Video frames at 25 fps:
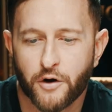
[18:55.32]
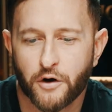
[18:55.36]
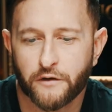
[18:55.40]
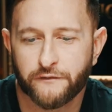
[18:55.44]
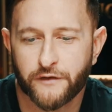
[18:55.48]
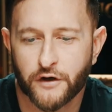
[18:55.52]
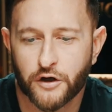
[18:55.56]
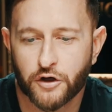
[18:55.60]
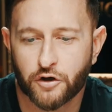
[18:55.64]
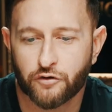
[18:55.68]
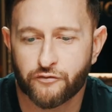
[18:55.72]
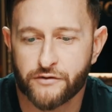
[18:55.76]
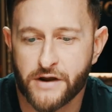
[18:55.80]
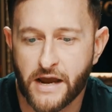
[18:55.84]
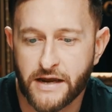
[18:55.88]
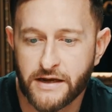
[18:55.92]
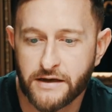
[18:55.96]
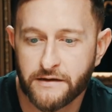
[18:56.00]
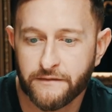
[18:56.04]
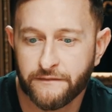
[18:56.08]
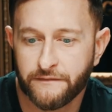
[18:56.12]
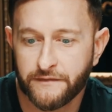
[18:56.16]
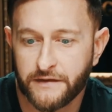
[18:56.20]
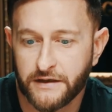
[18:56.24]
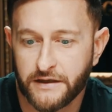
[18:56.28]
over
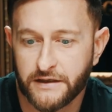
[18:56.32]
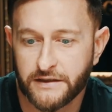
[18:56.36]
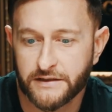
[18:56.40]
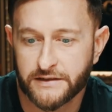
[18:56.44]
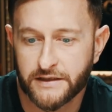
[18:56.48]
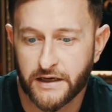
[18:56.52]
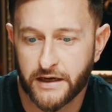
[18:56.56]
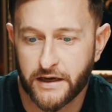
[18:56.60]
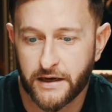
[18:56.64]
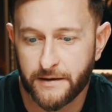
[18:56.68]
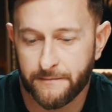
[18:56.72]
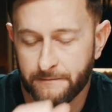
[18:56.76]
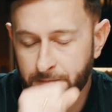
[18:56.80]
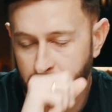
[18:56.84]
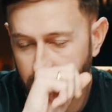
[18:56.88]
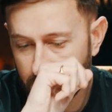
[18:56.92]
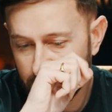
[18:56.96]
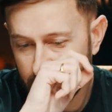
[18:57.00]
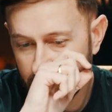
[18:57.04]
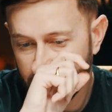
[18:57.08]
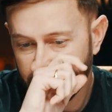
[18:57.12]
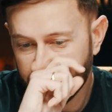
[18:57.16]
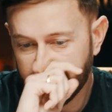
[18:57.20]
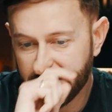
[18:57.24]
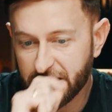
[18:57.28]
creating these
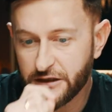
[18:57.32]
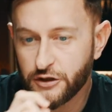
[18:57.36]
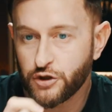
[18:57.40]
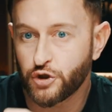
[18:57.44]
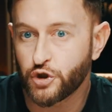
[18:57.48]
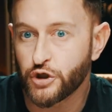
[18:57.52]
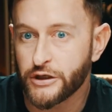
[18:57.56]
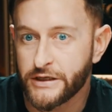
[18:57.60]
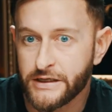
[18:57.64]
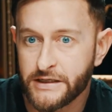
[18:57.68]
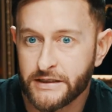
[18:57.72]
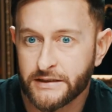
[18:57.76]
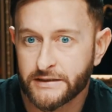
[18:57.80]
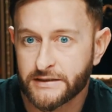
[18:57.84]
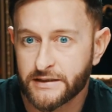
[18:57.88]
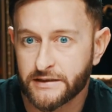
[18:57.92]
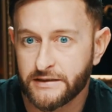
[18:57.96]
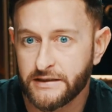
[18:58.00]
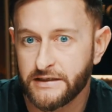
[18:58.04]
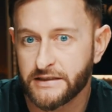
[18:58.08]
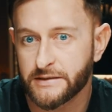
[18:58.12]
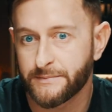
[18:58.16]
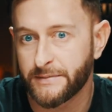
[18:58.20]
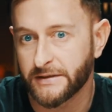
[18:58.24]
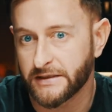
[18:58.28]
genes and
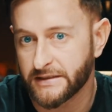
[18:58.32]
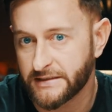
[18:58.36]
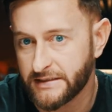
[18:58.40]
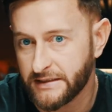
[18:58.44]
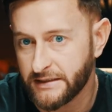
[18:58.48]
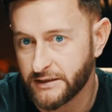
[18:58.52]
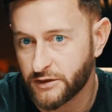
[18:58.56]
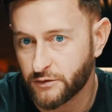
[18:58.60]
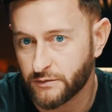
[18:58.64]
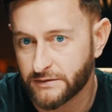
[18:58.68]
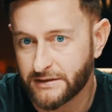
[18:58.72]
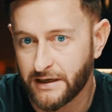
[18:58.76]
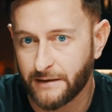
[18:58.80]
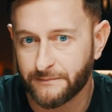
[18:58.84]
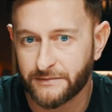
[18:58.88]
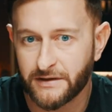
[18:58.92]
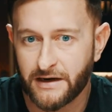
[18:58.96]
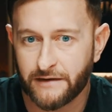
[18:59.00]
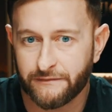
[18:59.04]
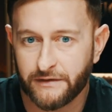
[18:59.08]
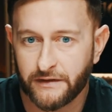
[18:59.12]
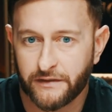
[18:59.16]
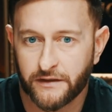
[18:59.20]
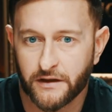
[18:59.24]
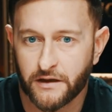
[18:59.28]
these abilities to adapt and
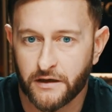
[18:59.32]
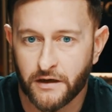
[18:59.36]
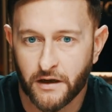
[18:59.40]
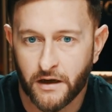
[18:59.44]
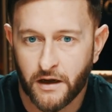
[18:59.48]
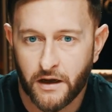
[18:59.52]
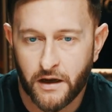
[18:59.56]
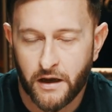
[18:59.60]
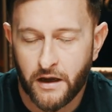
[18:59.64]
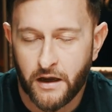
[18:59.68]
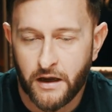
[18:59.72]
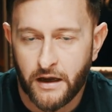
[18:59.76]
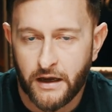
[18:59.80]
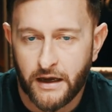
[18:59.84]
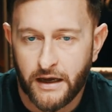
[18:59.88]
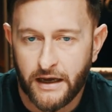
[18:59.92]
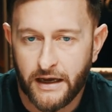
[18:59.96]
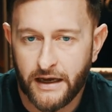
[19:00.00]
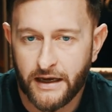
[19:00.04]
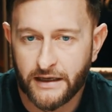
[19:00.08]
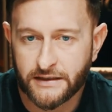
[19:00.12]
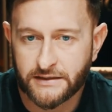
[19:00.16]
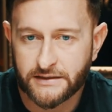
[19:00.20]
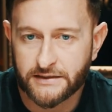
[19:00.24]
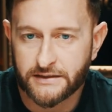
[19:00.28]
everything,
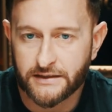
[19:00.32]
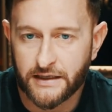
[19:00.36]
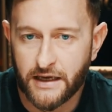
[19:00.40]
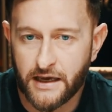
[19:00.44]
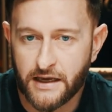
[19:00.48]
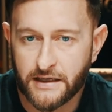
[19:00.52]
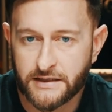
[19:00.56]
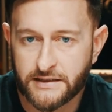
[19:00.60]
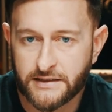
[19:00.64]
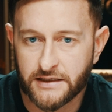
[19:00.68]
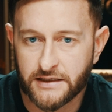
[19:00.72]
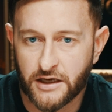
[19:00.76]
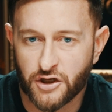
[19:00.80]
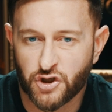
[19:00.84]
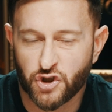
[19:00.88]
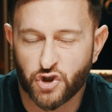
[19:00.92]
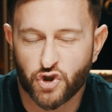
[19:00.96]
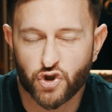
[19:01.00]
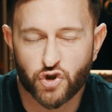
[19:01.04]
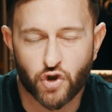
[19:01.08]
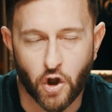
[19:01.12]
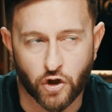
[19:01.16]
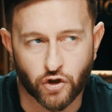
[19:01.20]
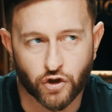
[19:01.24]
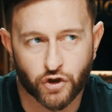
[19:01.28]
it's
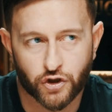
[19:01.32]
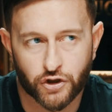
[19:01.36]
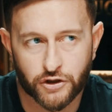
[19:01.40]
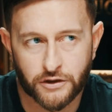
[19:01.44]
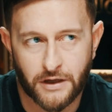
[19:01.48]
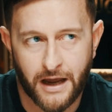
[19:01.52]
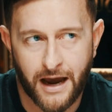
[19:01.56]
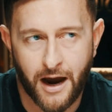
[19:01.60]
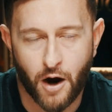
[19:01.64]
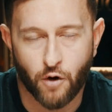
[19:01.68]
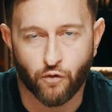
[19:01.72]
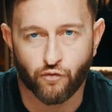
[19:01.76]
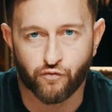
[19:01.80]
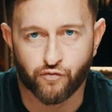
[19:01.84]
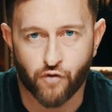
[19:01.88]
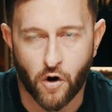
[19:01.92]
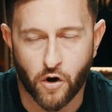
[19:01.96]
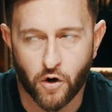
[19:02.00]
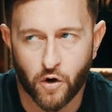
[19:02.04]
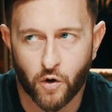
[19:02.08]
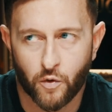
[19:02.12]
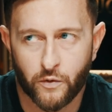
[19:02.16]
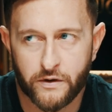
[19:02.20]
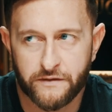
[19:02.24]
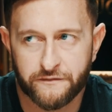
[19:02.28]
astonishing how
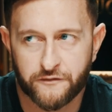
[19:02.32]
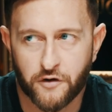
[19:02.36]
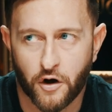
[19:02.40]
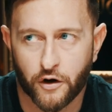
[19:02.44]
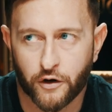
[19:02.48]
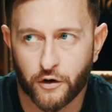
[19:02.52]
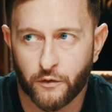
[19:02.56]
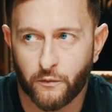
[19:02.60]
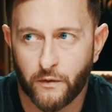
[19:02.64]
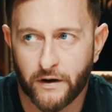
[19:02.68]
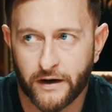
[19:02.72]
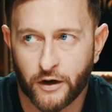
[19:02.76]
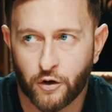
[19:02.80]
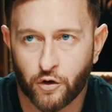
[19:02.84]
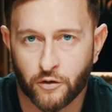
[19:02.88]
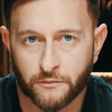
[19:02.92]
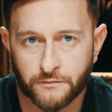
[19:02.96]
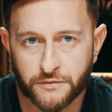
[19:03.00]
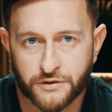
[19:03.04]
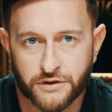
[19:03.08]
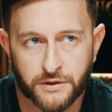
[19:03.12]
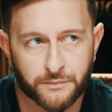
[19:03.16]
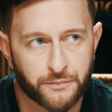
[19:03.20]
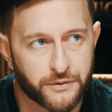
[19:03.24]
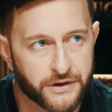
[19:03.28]
wrong we've got it when it
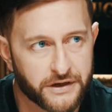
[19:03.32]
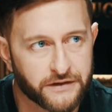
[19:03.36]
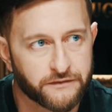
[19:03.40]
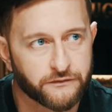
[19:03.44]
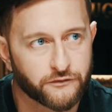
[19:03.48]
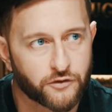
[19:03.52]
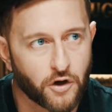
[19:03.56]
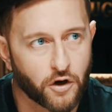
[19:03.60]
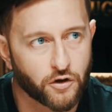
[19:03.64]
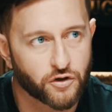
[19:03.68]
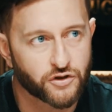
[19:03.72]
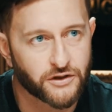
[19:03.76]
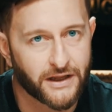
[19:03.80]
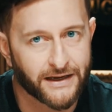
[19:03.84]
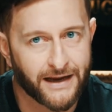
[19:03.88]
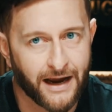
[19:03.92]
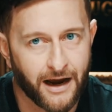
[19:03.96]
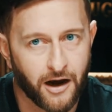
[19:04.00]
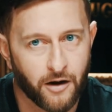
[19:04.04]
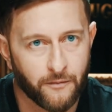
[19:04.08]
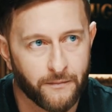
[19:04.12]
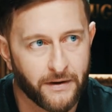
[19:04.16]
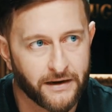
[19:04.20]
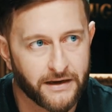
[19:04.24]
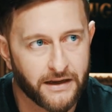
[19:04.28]
comes to breeding dogs. Like
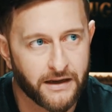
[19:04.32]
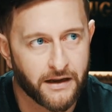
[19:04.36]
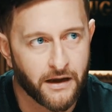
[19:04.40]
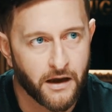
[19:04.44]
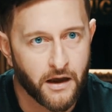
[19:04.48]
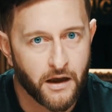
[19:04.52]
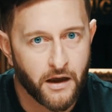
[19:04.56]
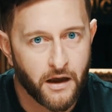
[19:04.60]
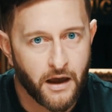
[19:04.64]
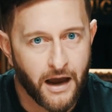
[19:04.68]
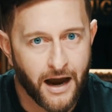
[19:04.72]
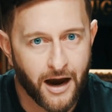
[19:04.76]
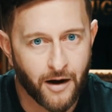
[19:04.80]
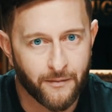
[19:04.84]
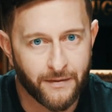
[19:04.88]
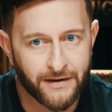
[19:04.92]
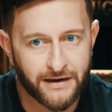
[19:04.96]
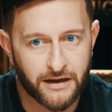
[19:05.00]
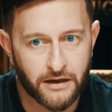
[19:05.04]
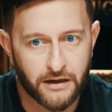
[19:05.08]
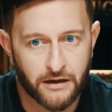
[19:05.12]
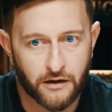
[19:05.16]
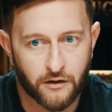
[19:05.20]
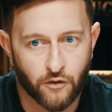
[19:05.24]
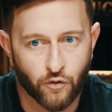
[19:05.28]
how many
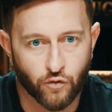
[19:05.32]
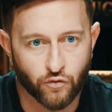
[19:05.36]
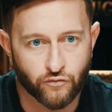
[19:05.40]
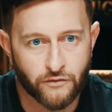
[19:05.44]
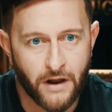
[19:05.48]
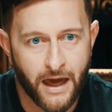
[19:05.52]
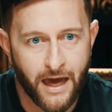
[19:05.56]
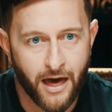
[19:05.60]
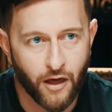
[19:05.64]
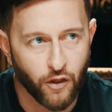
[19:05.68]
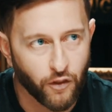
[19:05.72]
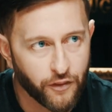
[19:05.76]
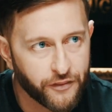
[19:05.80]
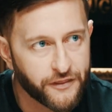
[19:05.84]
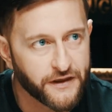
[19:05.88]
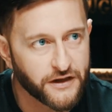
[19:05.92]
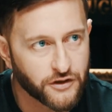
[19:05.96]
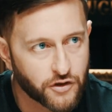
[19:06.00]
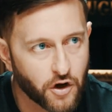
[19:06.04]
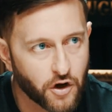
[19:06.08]
unhealthy